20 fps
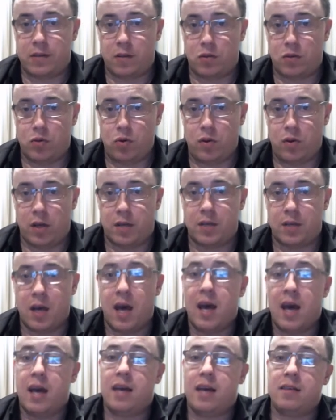to do this
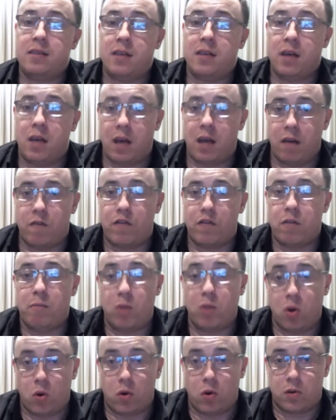is to give them
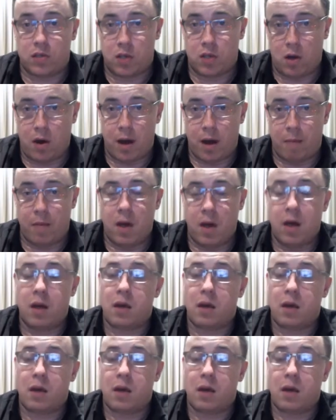your time.